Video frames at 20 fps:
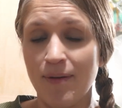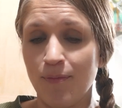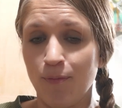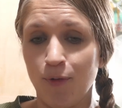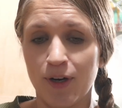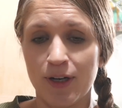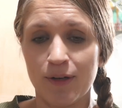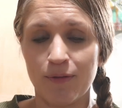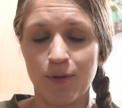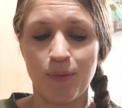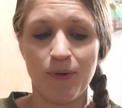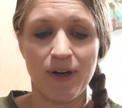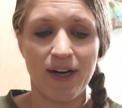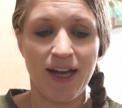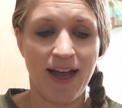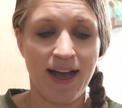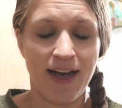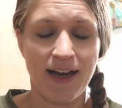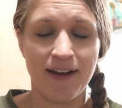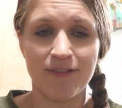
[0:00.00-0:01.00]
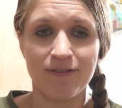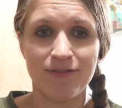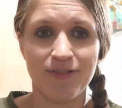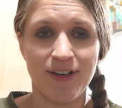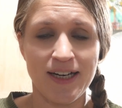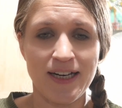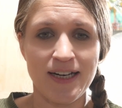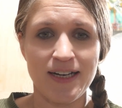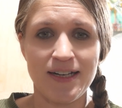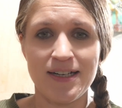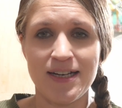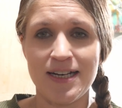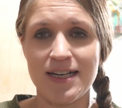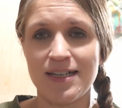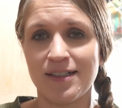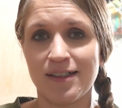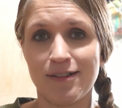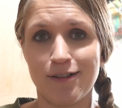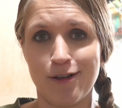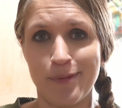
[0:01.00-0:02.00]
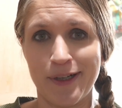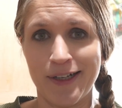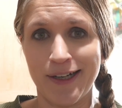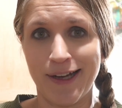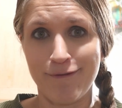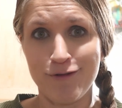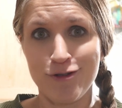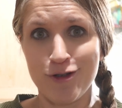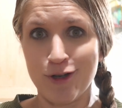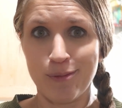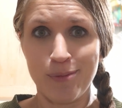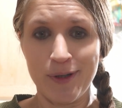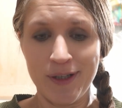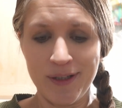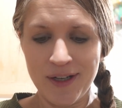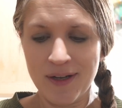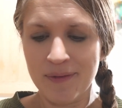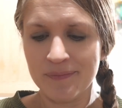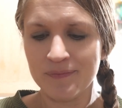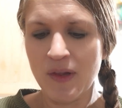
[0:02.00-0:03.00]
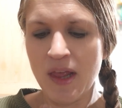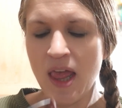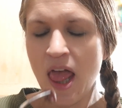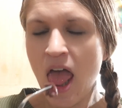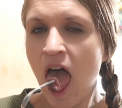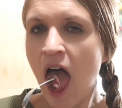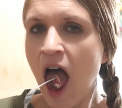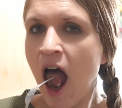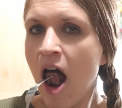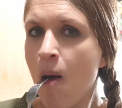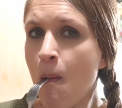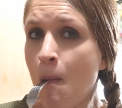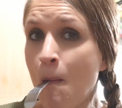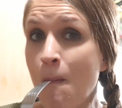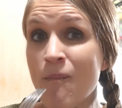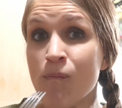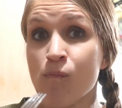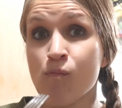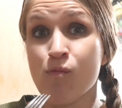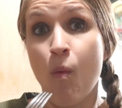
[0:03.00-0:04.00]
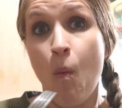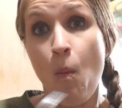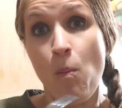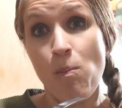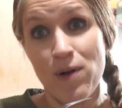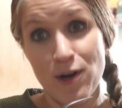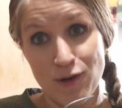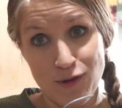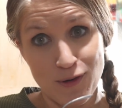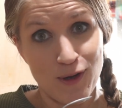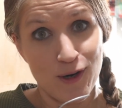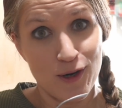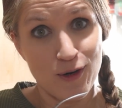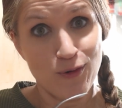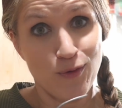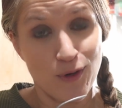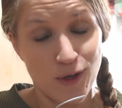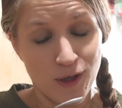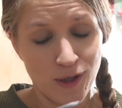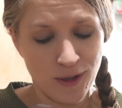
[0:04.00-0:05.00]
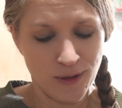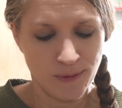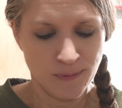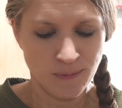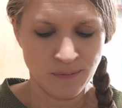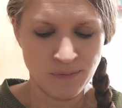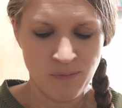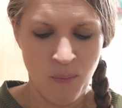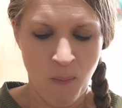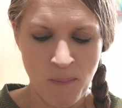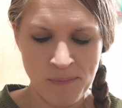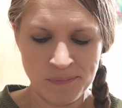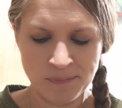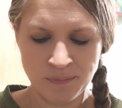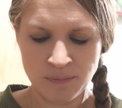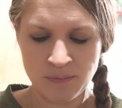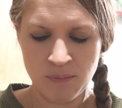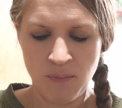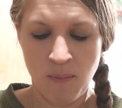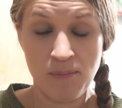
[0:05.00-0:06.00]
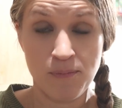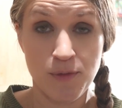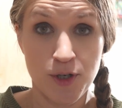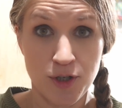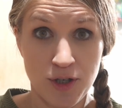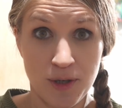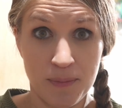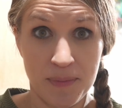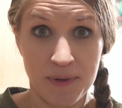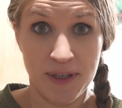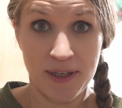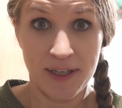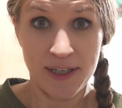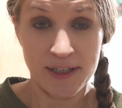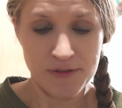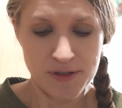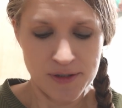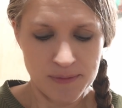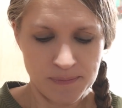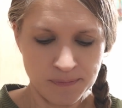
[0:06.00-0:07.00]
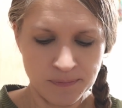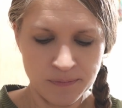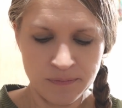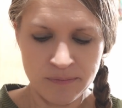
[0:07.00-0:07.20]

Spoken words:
I'm working with what I have. I need to get all my knives sharpened. It's a lot of work to sharpen knives,